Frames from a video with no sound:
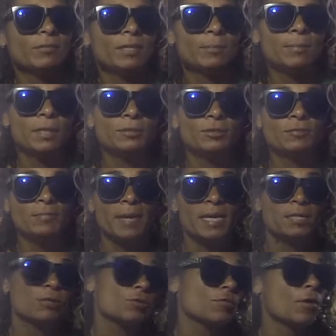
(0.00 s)
with a bunch of
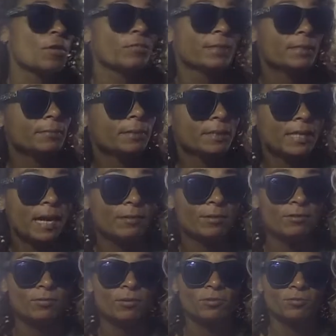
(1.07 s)
mates who've already been
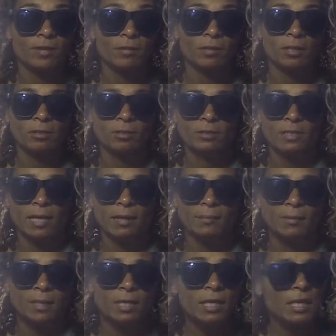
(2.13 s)
diving for a very long time.